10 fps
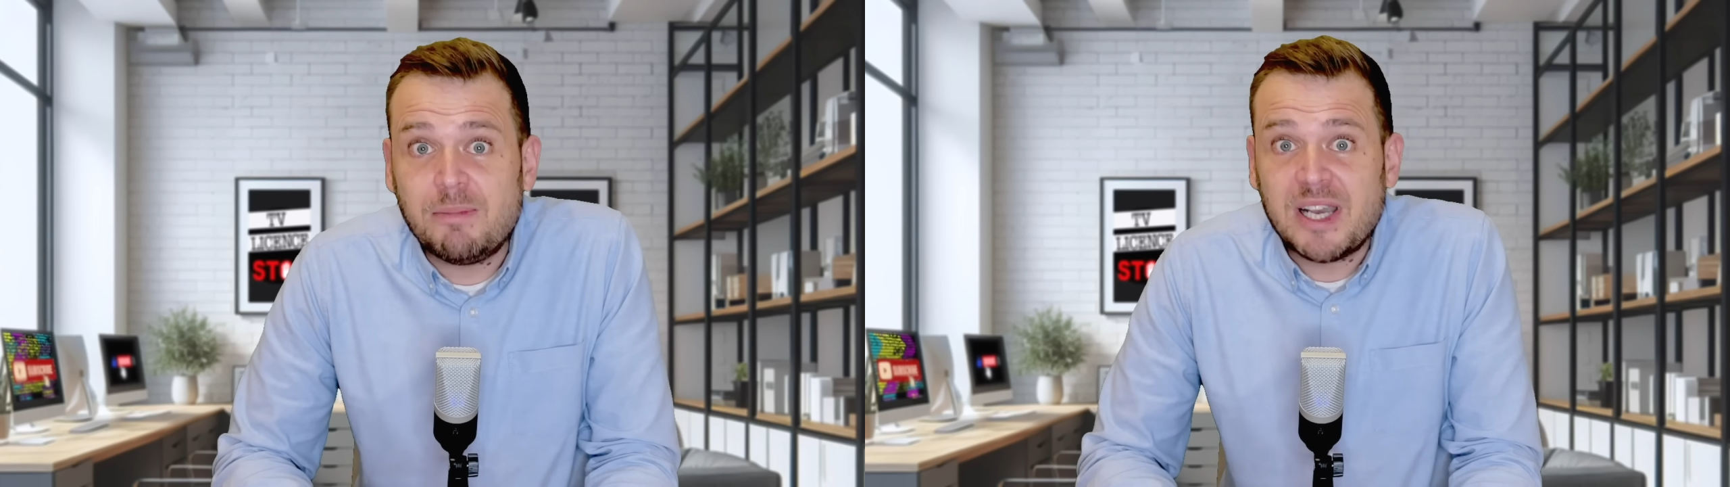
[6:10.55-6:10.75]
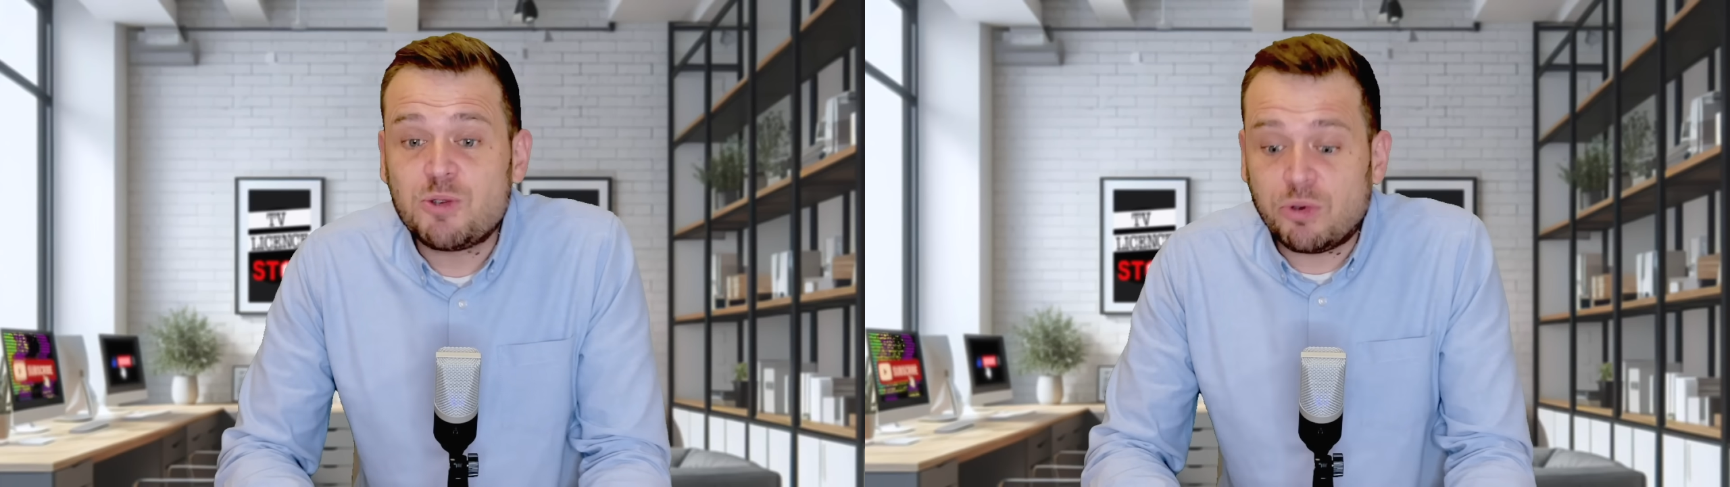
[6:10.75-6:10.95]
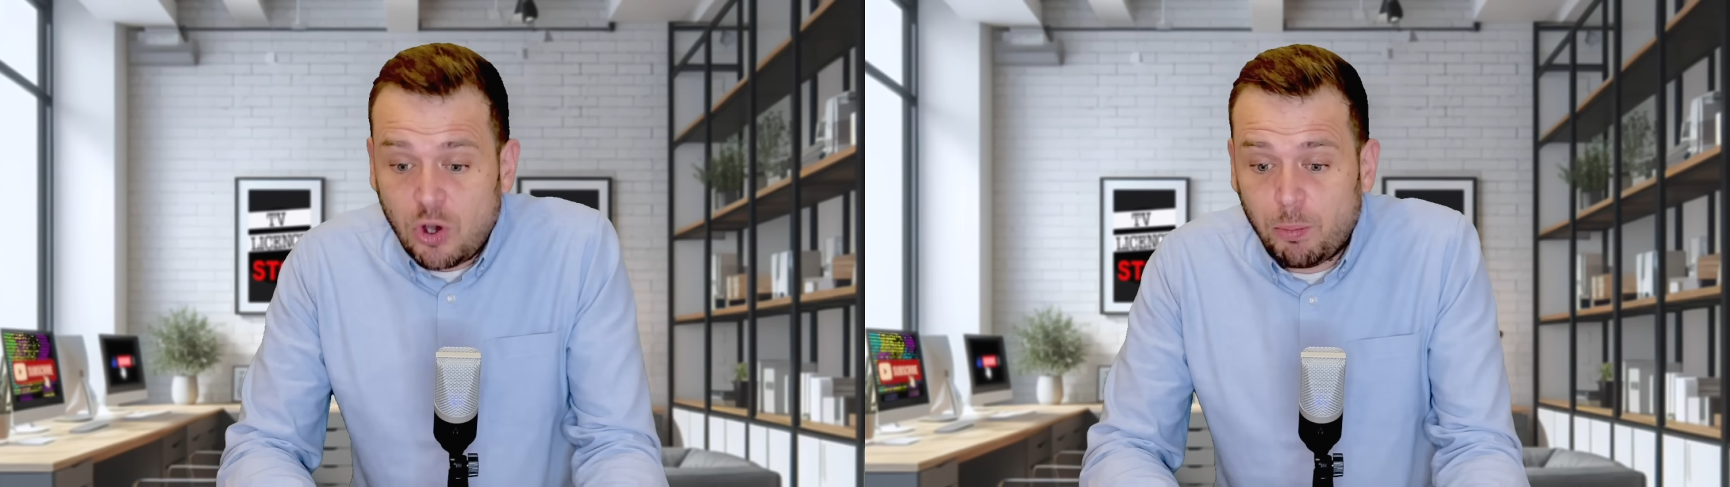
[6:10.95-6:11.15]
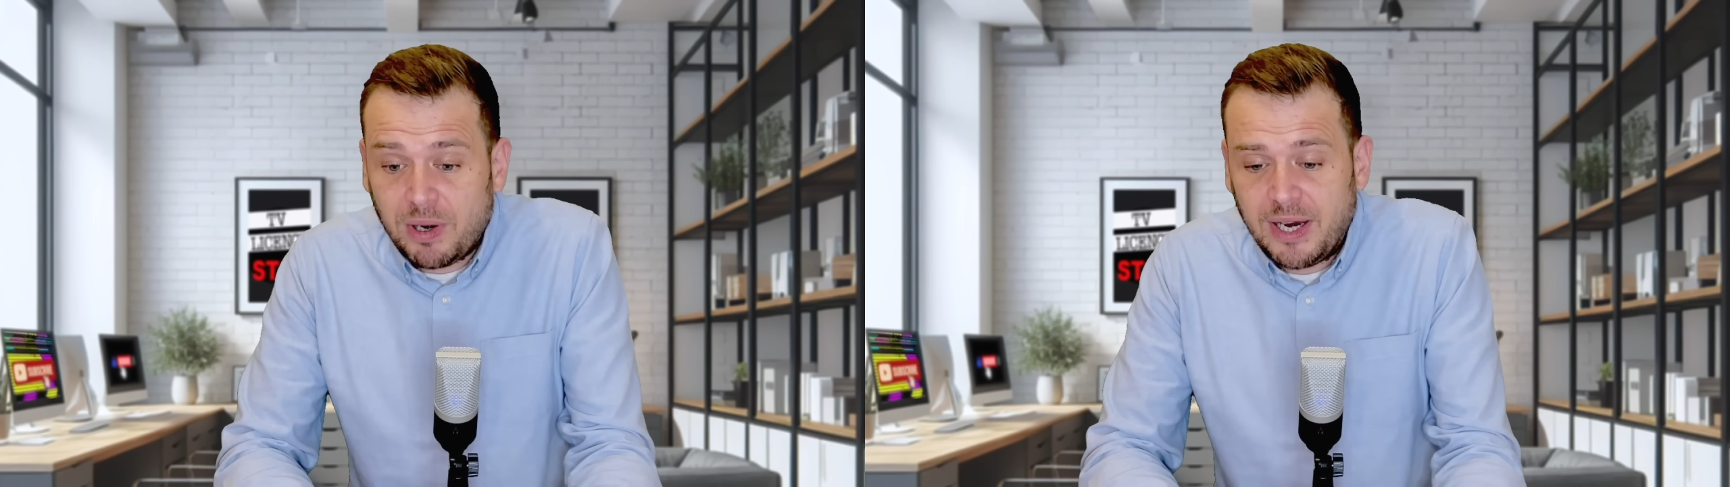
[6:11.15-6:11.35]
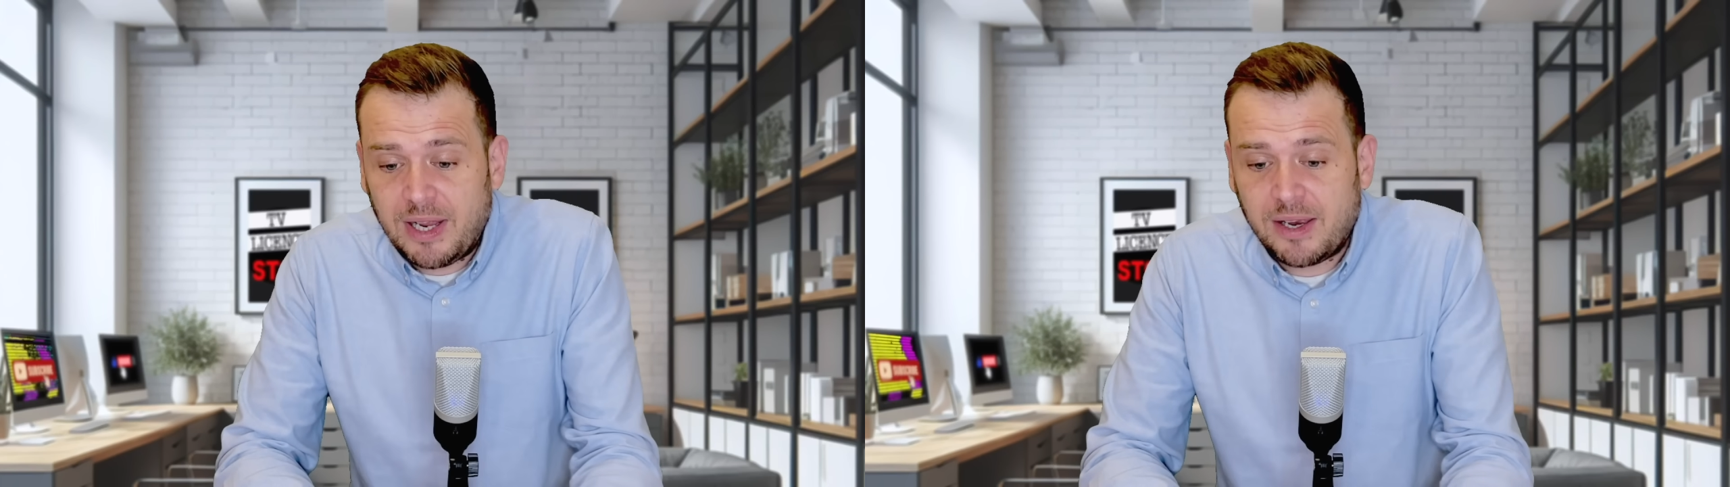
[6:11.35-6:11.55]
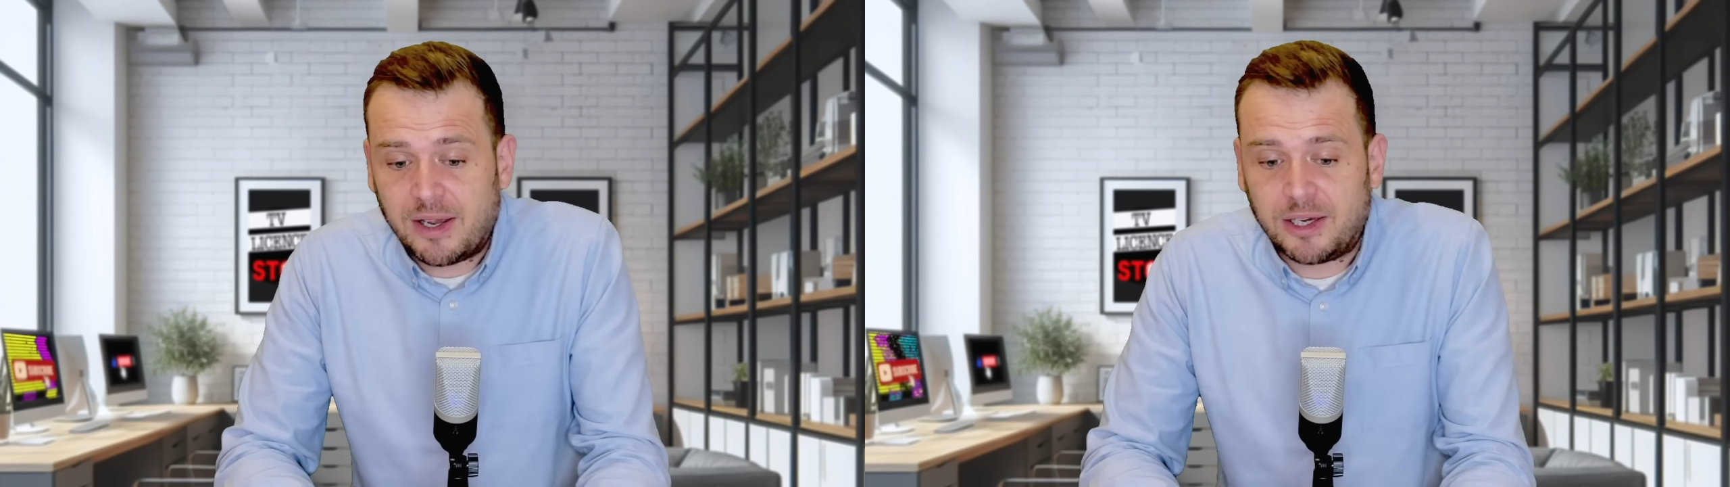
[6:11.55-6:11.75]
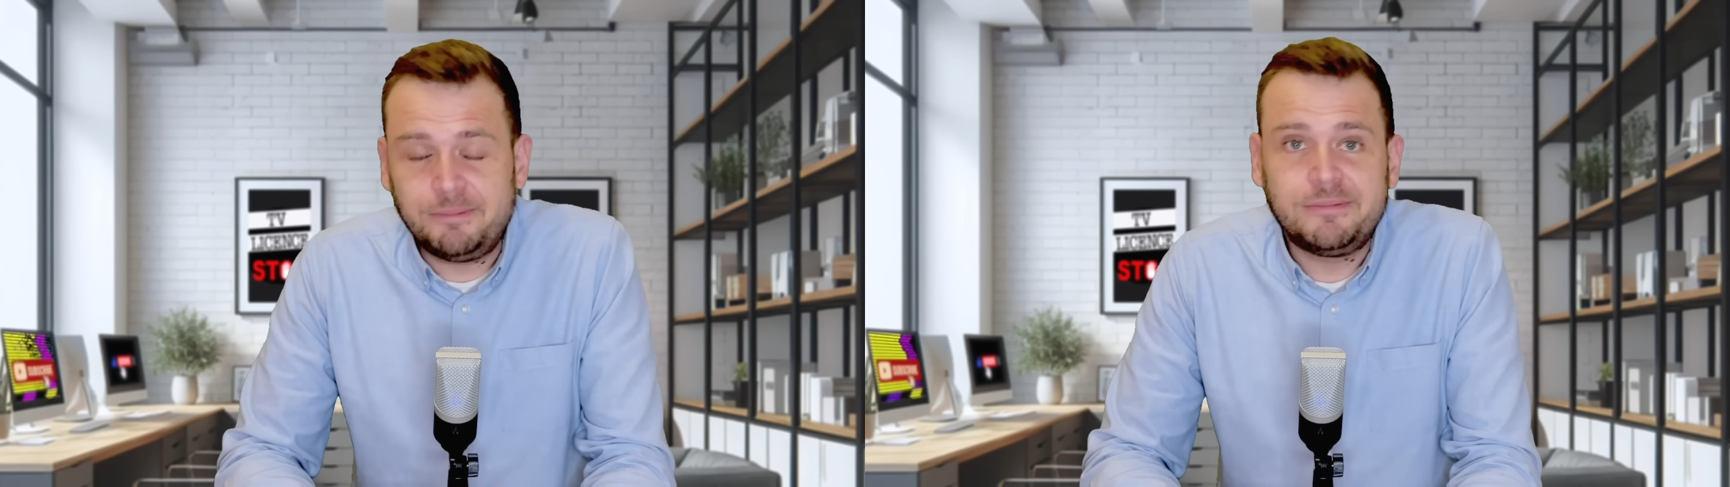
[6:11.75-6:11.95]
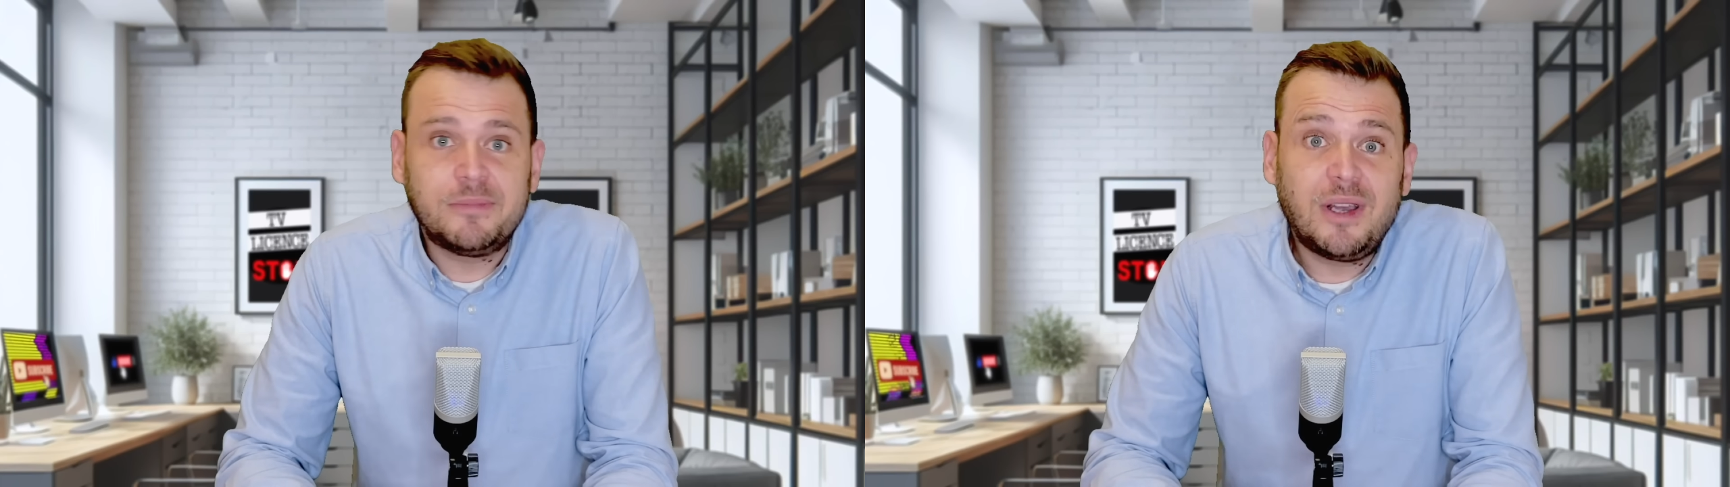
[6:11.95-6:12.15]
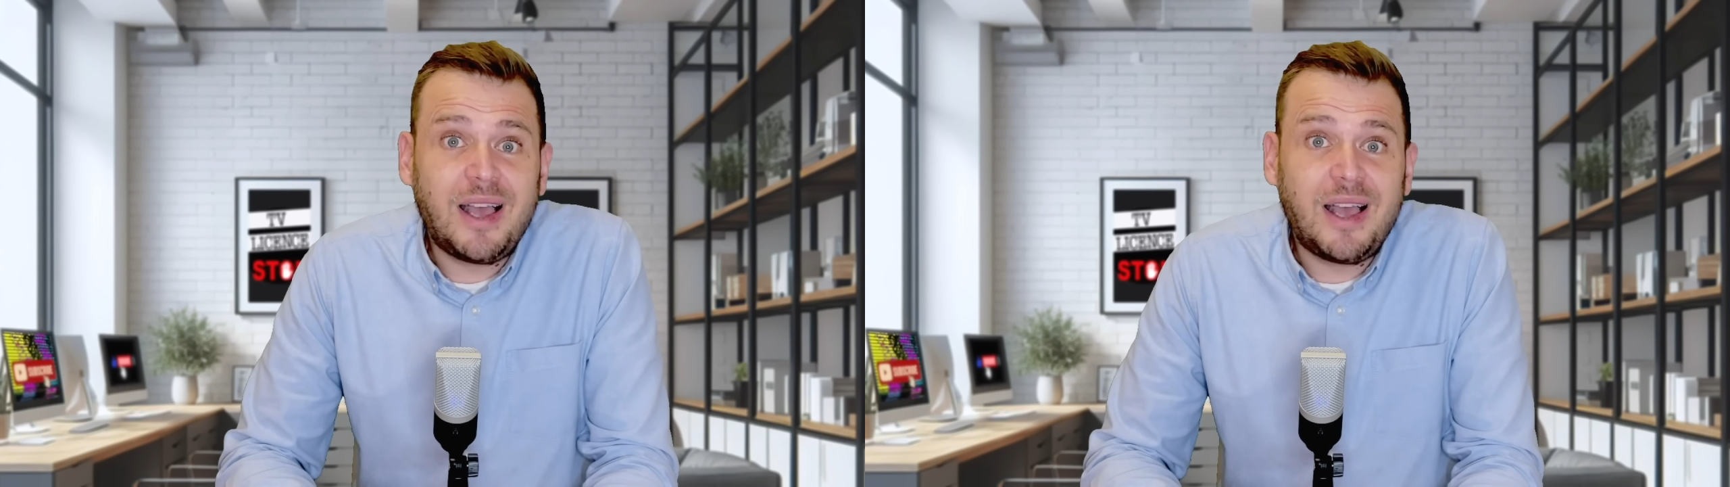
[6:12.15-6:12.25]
may as well not play their game